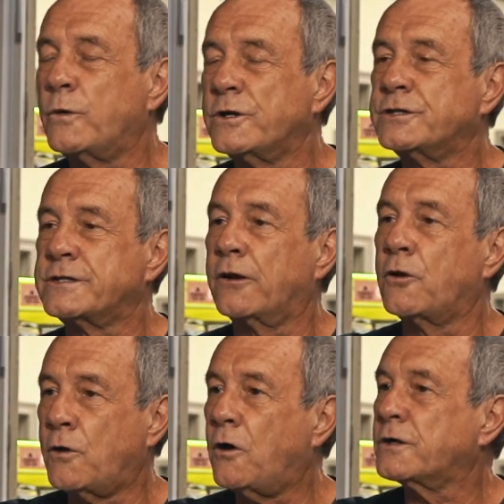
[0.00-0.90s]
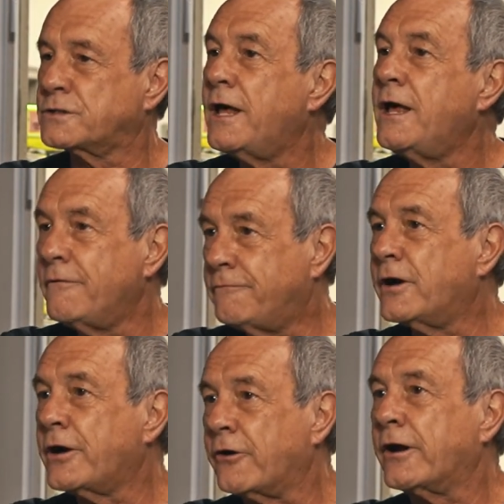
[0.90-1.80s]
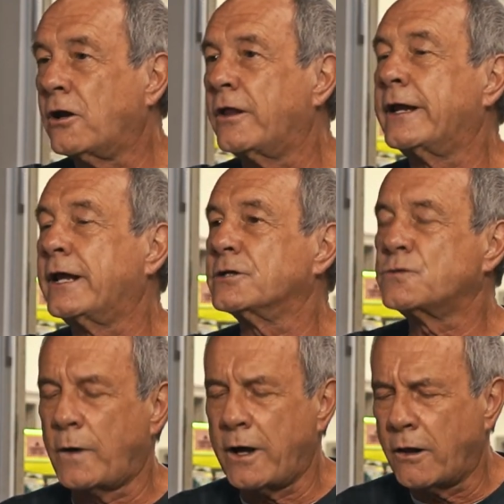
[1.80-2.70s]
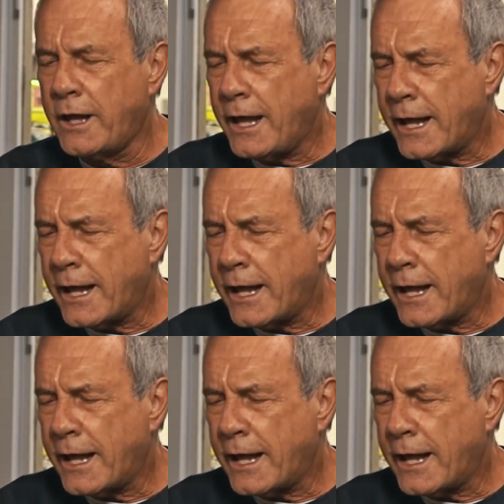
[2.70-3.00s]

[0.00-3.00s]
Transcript: which is a low-cost veterinary clinic as well.